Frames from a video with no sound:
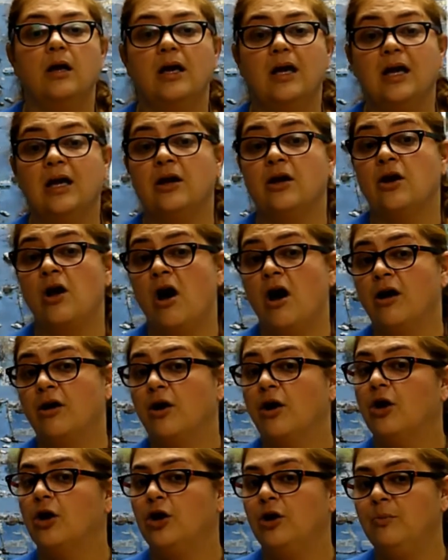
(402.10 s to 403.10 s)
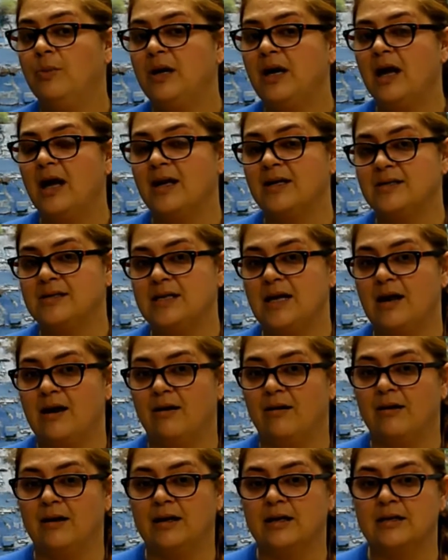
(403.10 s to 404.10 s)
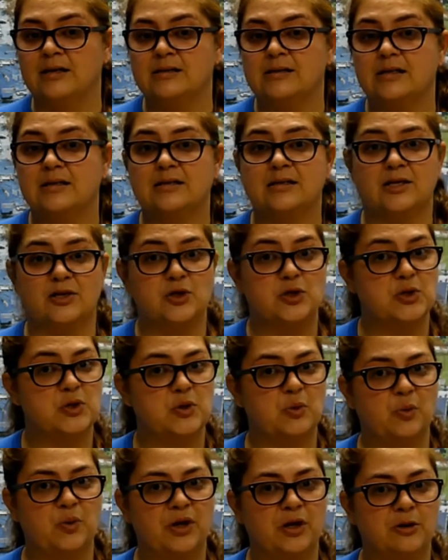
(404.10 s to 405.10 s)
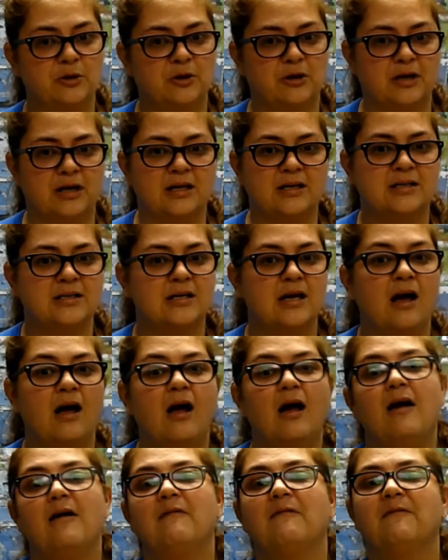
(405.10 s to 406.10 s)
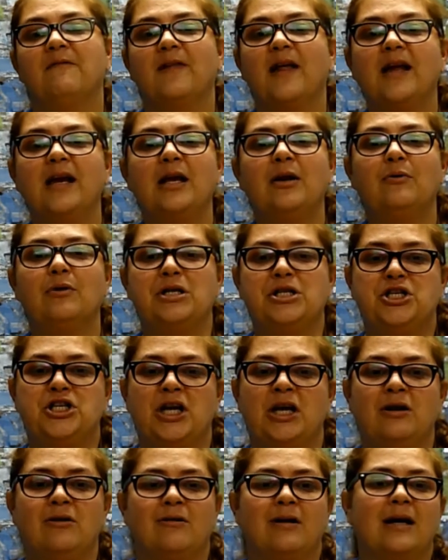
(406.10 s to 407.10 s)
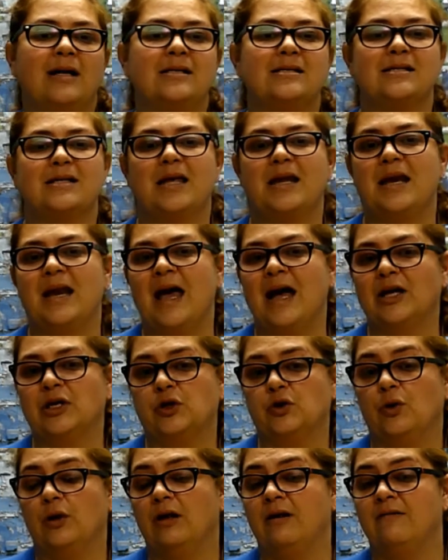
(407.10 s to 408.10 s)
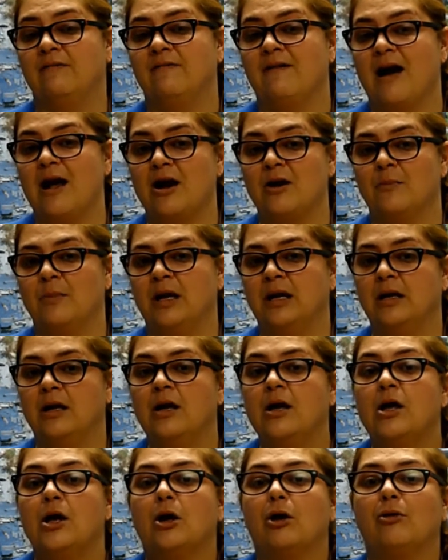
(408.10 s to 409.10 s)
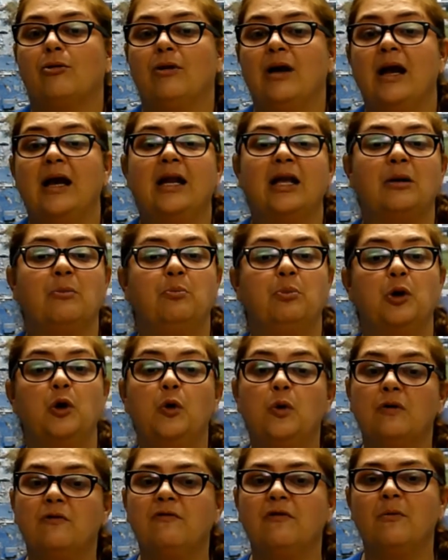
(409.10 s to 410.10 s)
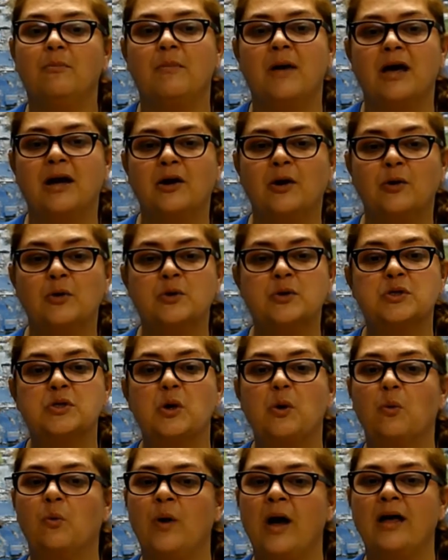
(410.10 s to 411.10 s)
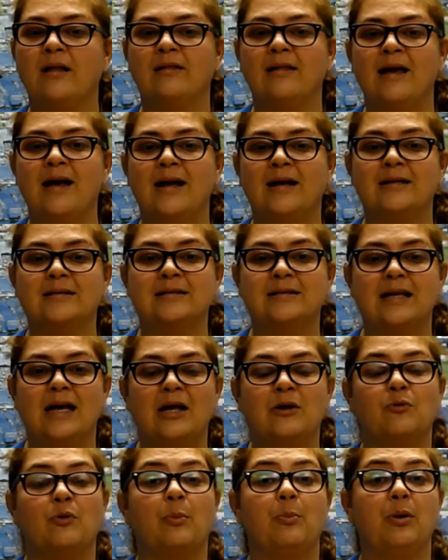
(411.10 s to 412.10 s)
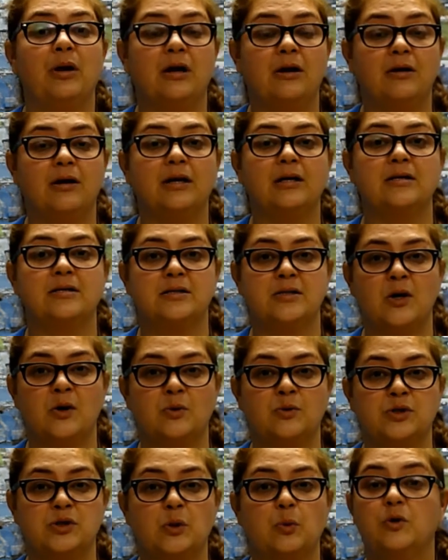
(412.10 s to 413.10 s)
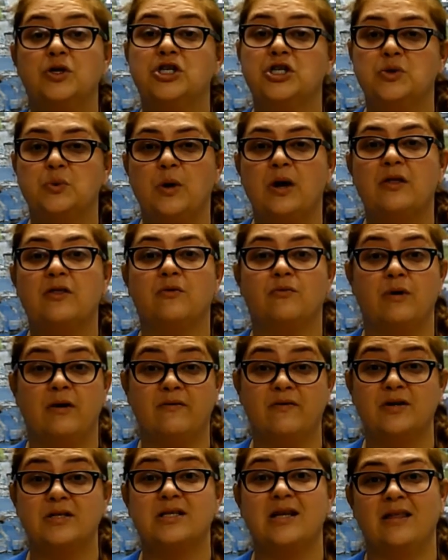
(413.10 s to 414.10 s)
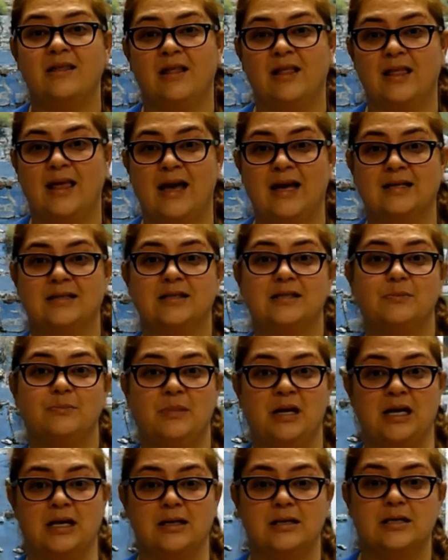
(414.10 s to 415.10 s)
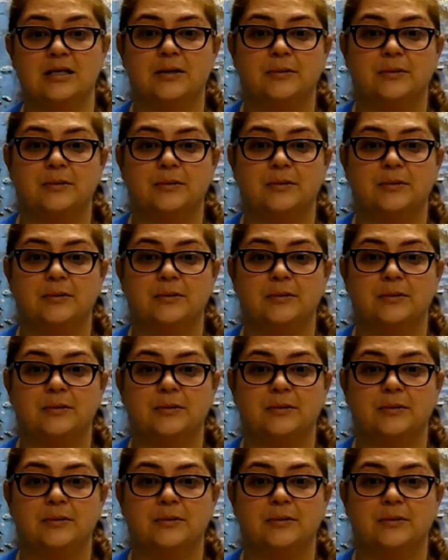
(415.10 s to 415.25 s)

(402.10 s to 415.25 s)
In non-urbanized areas, such as the wilderness, flooding regenerates the natural environment, creating beautiful meadows, wetlands, and riparian zones, which is where the rivers and the lands meet.